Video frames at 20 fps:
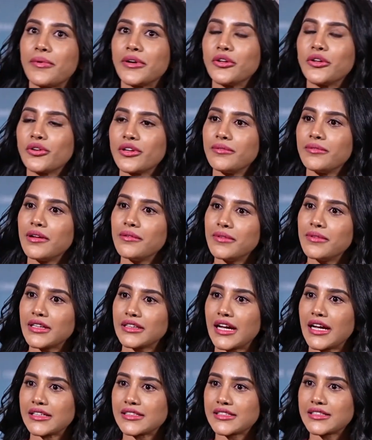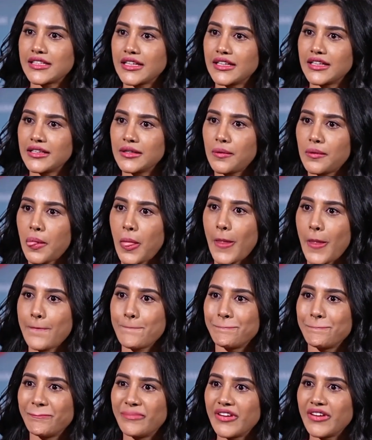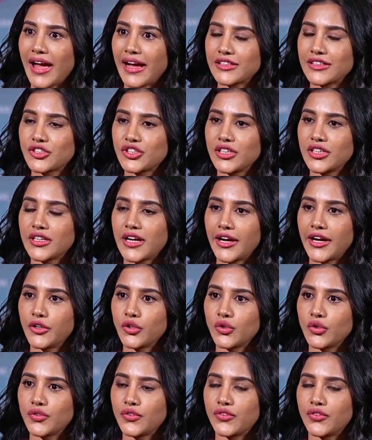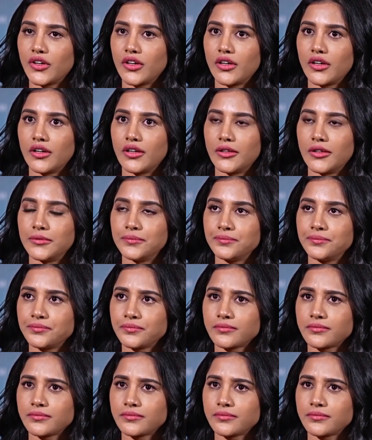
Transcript: you remember that scene, we actually kind of um,